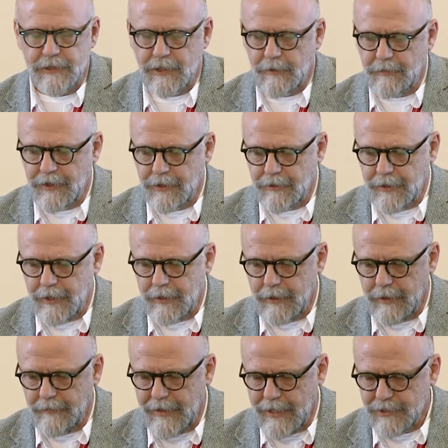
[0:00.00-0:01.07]
some degree,
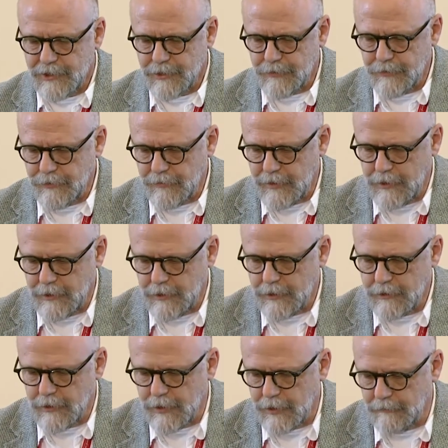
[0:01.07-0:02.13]
and that's through the
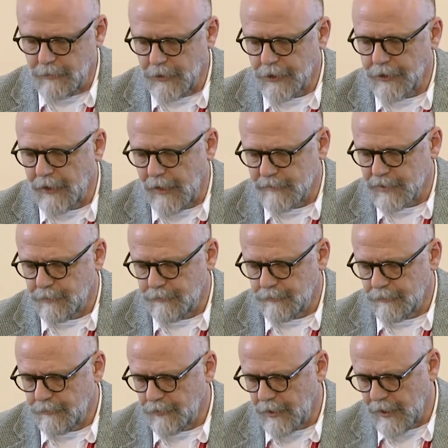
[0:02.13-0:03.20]
uh, Mutographs
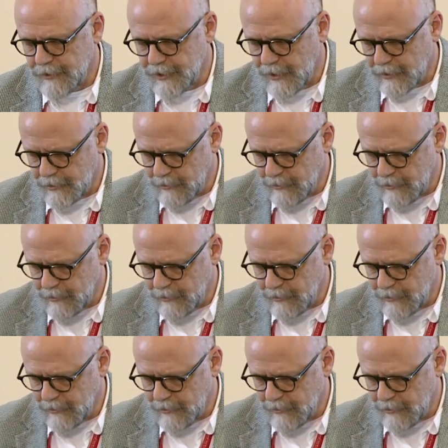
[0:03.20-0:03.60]
project,